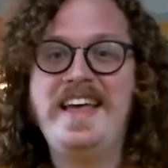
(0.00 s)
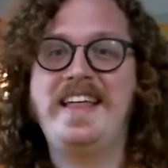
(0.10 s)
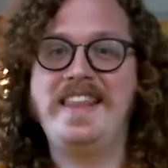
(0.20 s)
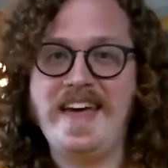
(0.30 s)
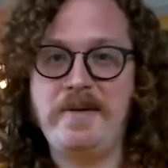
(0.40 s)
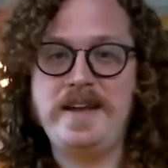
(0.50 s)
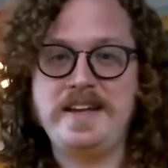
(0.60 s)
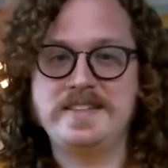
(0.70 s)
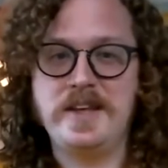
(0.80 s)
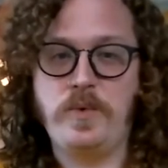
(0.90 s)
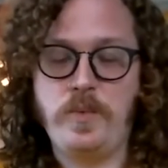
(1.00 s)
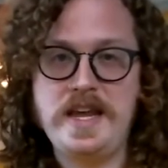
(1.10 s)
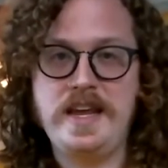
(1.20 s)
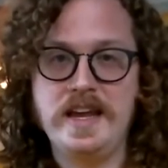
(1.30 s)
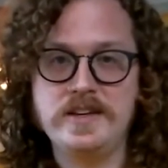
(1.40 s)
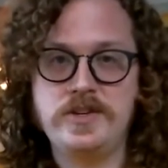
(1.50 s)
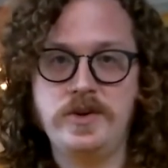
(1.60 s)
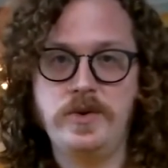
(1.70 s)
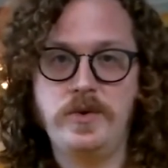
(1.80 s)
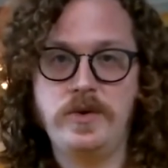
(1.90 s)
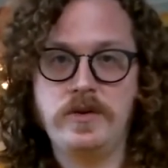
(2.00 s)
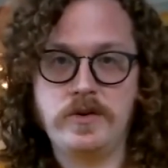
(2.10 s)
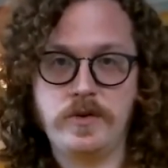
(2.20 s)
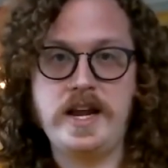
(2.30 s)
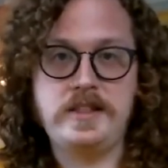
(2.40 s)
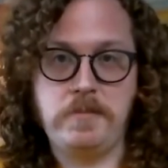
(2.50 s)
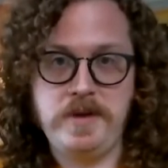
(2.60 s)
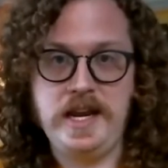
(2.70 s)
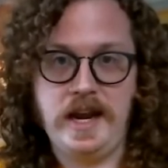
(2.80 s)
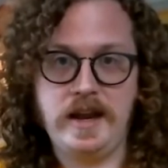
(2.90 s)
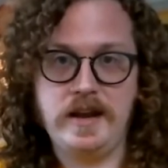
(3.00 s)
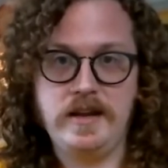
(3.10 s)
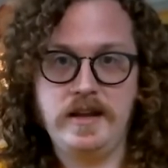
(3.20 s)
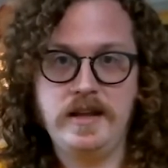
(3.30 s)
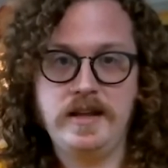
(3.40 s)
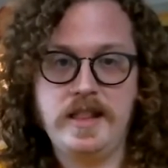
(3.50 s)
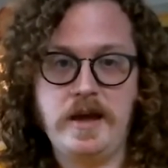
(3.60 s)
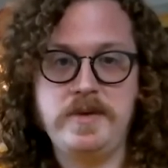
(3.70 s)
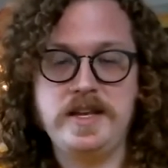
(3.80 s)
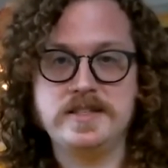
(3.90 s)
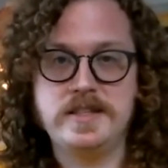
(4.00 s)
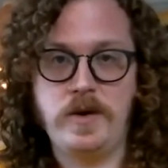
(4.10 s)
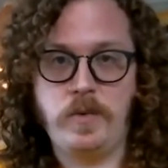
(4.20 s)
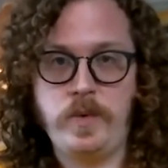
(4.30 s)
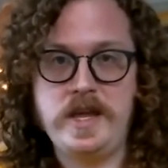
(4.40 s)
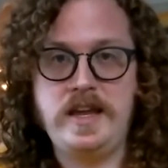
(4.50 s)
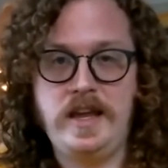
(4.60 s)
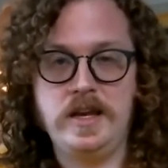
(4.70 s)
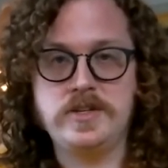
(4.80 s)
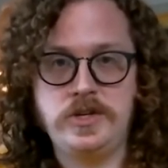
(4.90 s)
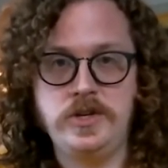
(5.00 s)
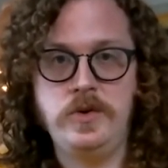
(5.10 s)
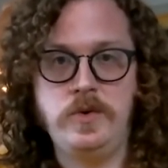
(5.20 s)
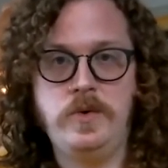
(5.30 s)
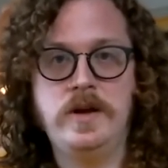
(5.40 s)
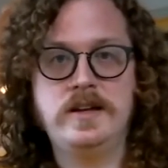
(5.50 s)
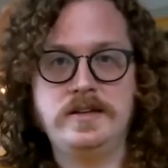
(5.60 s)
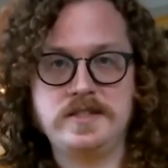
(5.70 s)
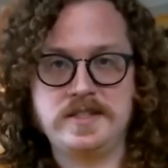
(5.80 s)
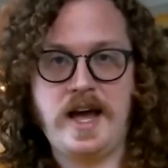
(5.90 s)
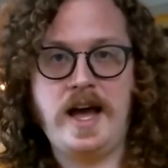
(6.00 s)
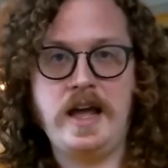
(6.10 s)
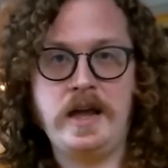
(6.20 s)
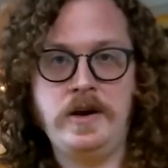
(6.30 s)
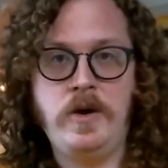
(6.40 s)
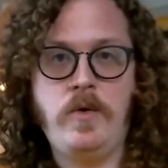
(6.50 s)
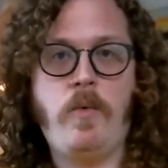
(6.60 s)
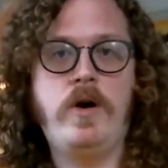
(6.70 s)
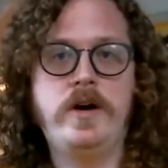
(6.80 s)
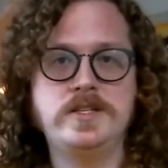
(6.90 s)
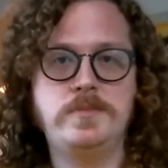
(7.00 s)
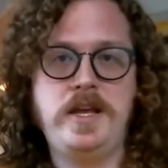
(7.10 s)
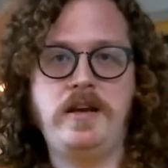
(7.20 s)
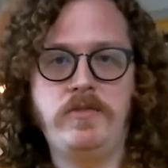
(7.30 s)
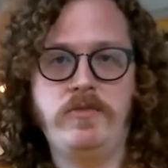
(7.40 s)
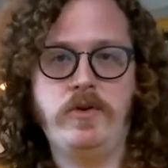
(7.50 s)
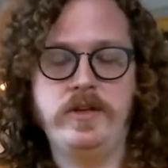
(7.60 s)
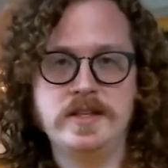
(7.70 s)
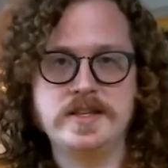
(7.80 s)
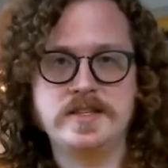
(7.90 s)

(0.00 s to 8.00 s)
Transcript: that means that we get to create the meaning. That means that we get to decide what is meaningful in this